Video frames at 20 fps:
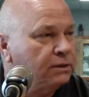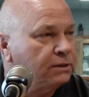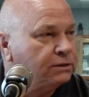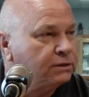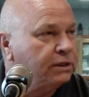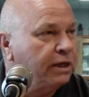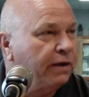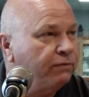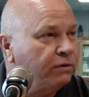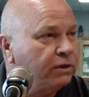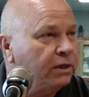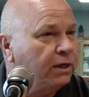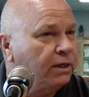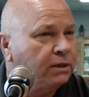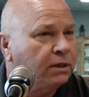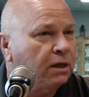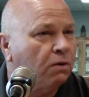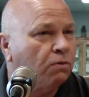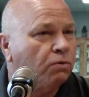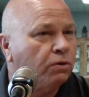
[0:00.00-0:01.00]

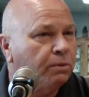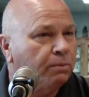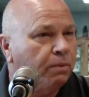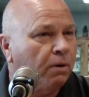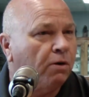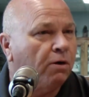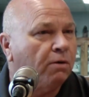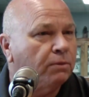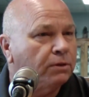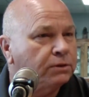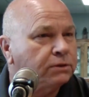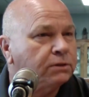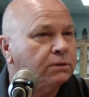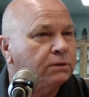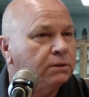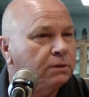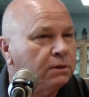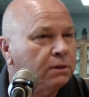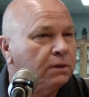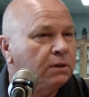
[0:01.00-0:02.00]
17 total departments.
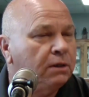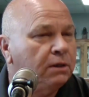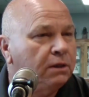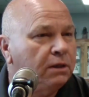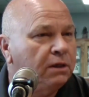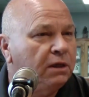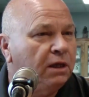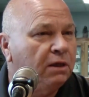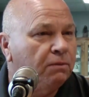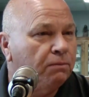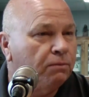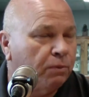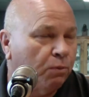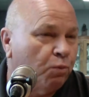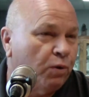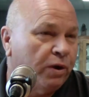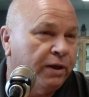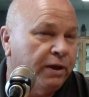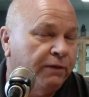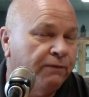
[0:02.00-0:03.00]
Wow.
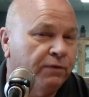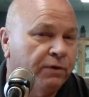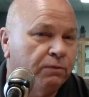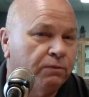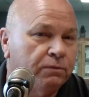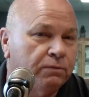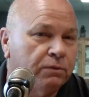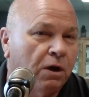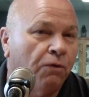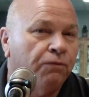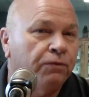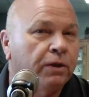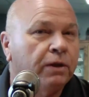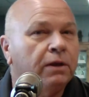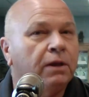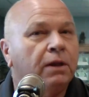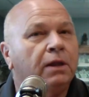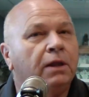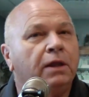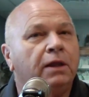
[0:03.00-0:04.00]
And we even on the